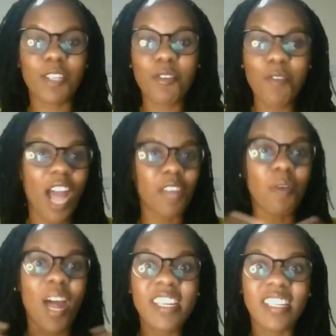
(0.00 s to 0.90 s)
this person who
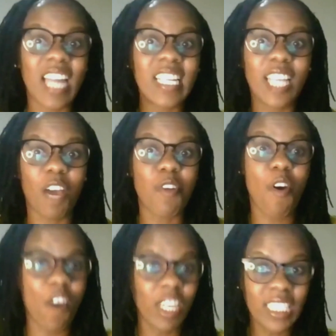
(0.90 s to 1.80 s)
had one
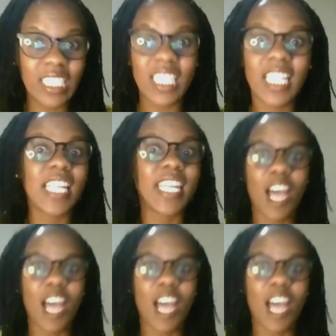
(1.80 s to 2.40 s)
rundown horse